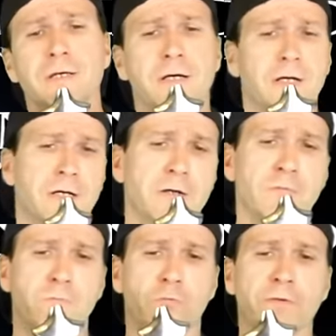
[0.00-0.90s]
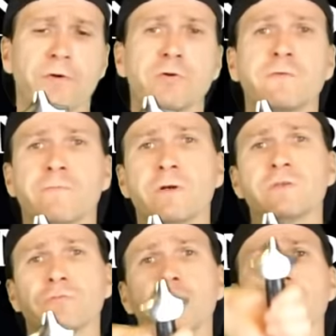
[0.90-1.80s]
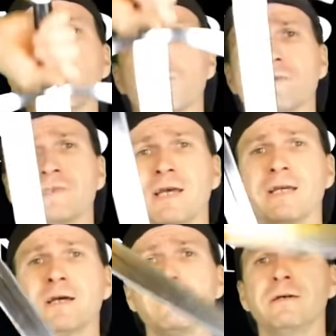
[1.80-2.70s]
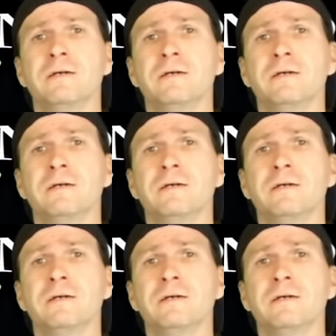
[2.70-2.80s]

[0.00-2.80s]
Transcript: Uh, one of our good friends, Roland Warzecha,